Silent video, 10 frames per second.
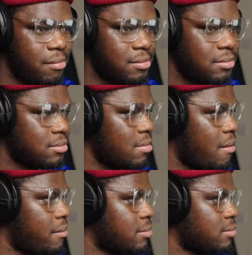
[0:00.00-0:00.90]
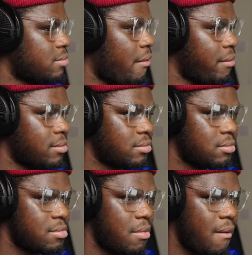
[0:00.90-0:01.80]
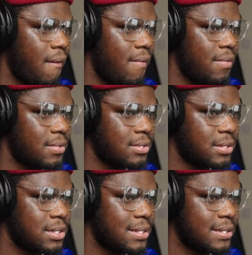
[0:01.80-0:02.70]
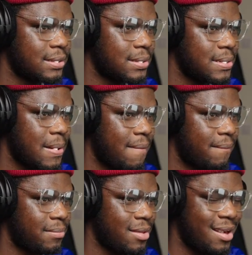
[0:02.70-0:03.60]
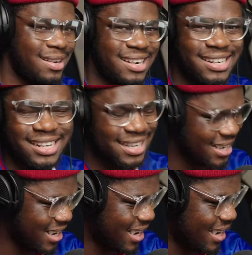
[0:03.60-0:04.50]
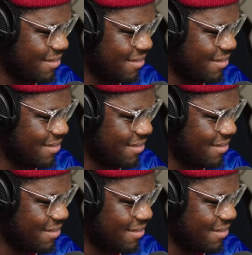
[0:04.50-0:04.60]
How much ill fortune can Atletico suffer in 1 week?